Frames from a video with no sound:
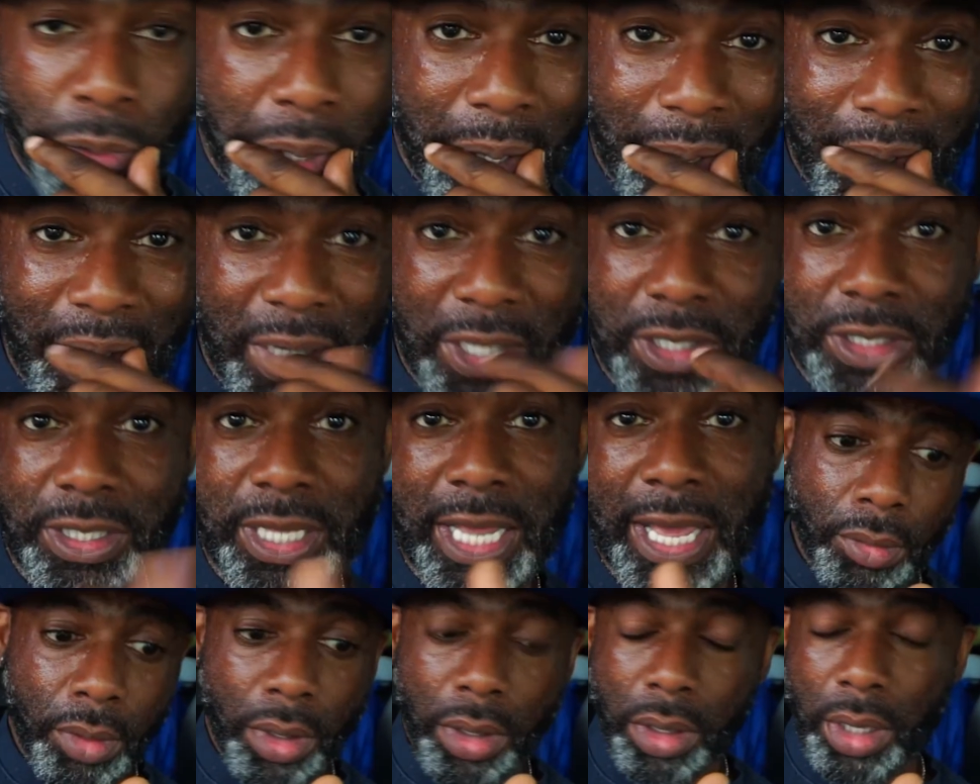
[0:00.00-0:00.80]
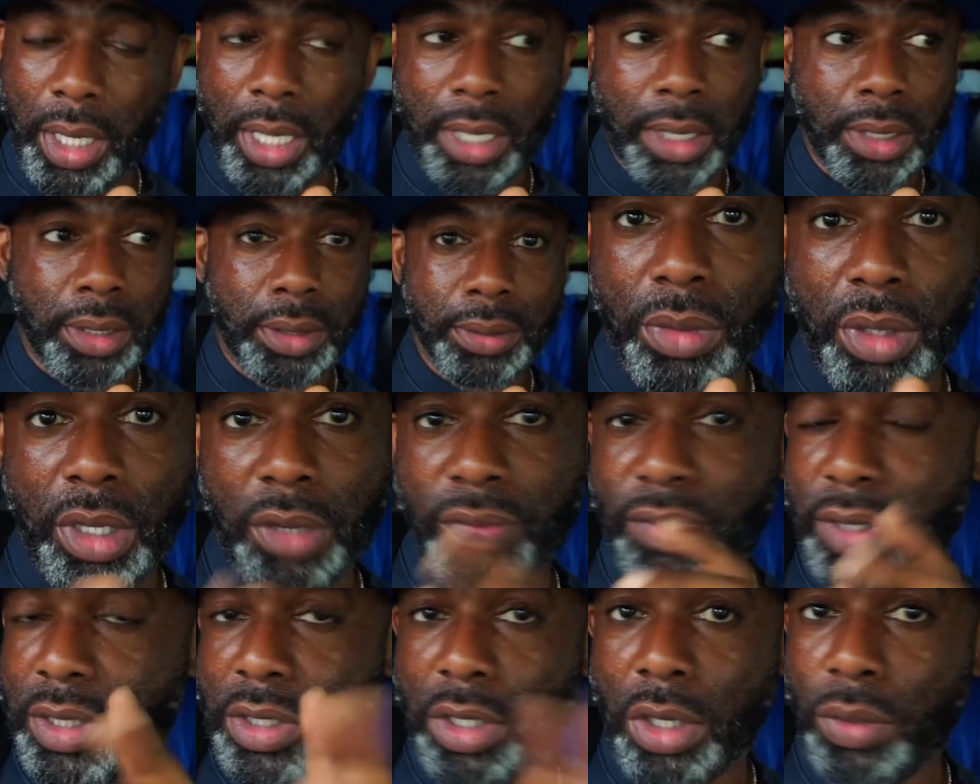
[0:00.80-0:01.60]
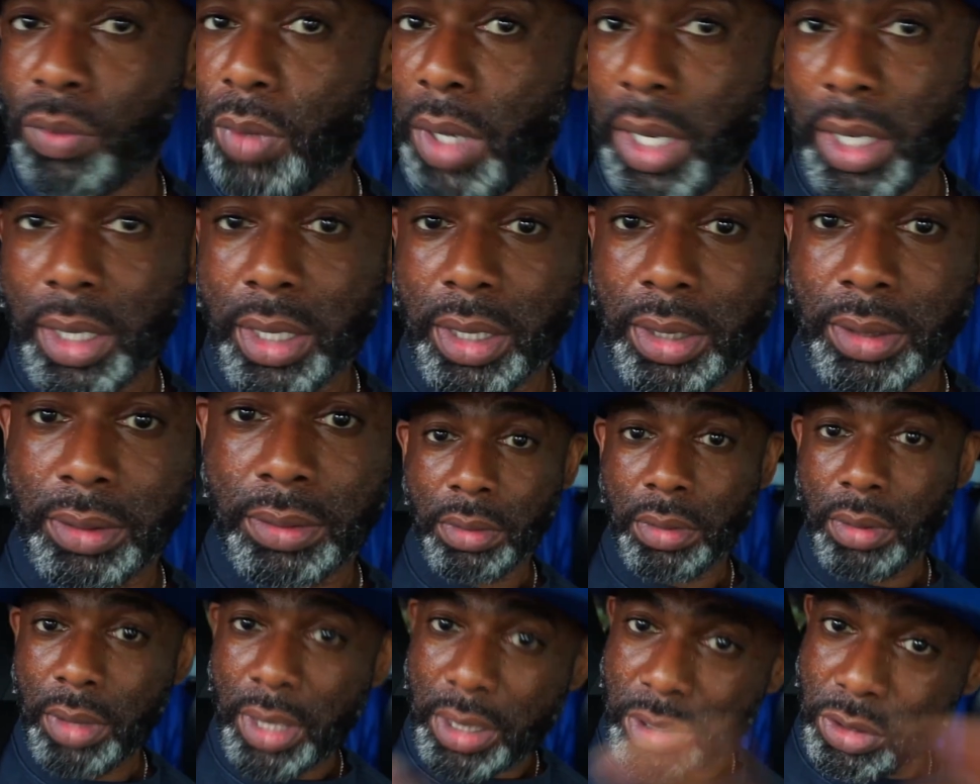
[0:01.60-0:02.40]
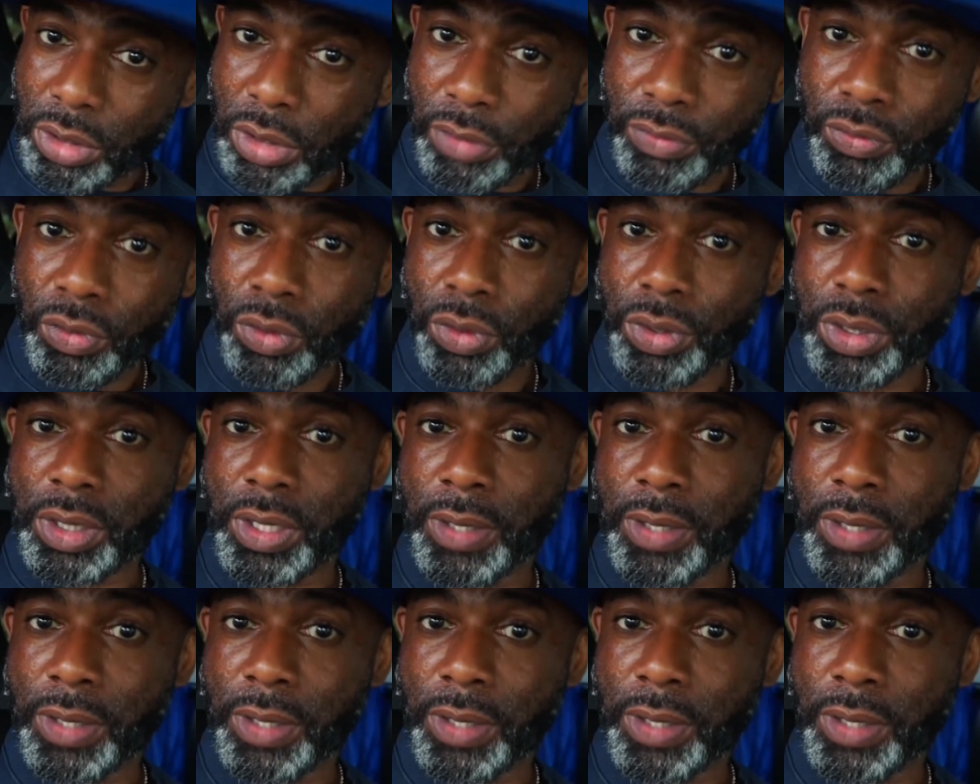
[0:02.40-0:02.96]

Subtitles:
And that's that. Like, if it's not working, let's not force